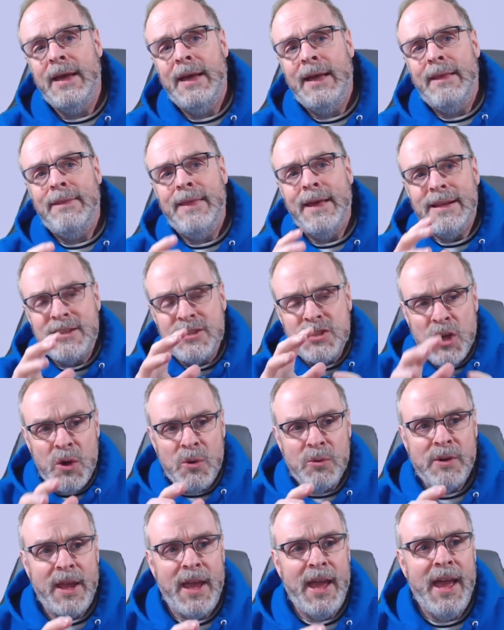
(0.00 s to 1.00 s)
they
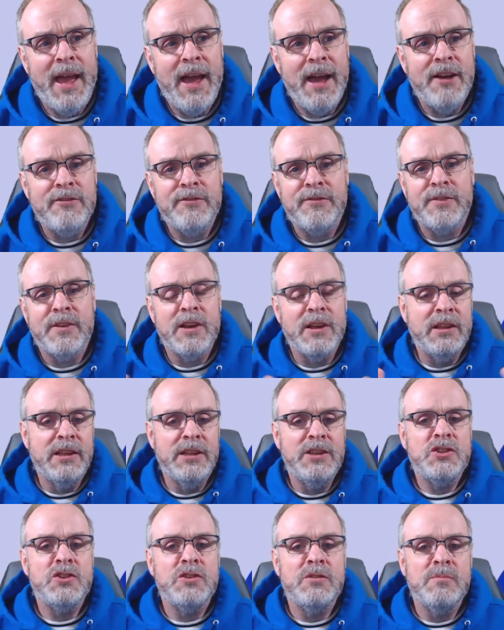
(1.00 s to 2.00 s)
don't have
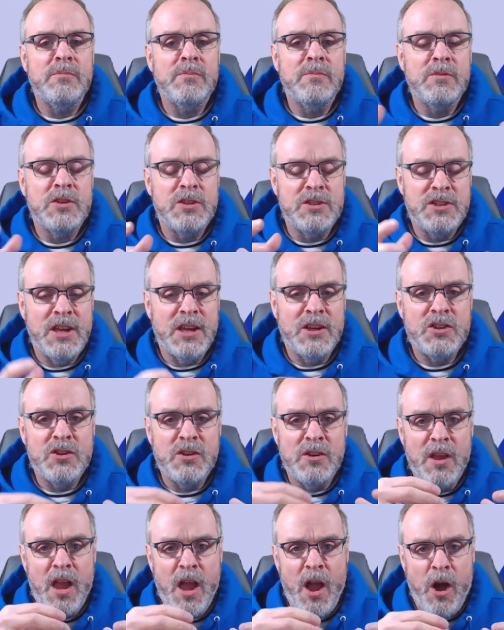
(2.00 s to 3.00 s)
collision
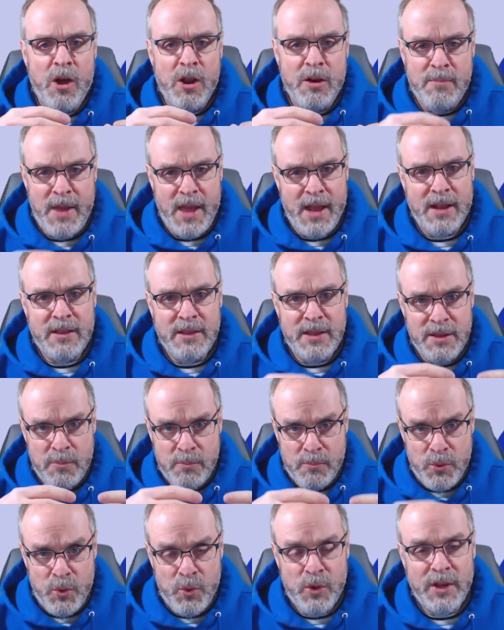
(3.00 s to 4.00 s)
detection automatically
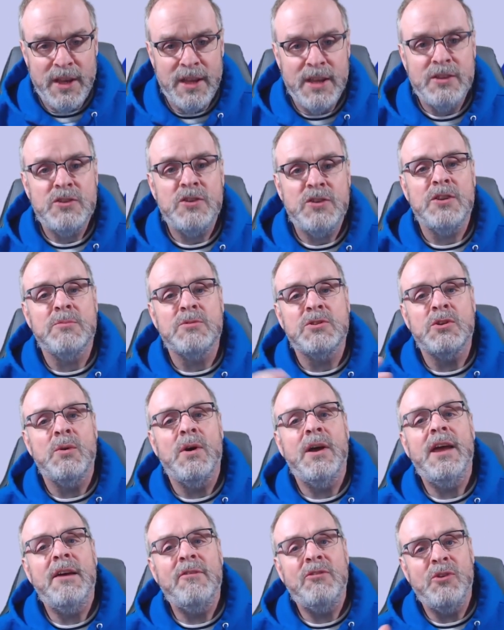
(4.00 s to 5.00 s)
put into them. So
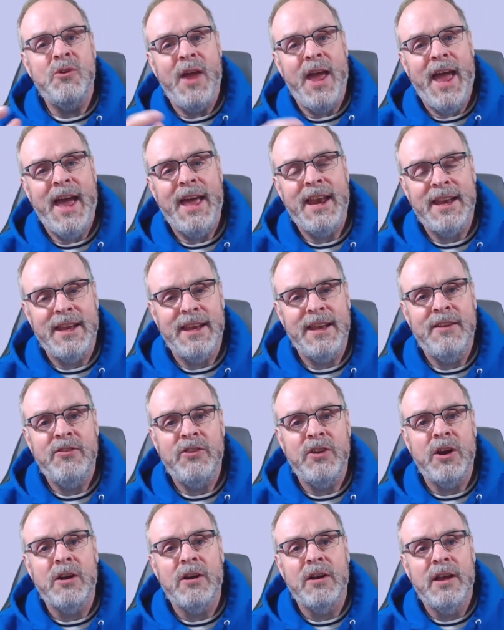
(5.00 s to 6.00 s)
I have to add it in
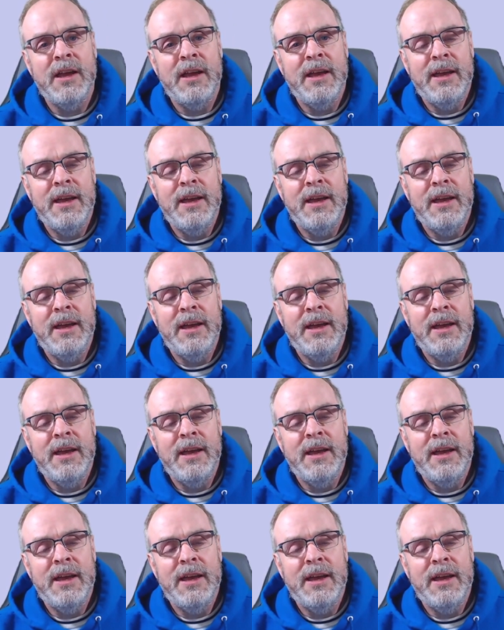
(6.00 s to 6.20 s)
there.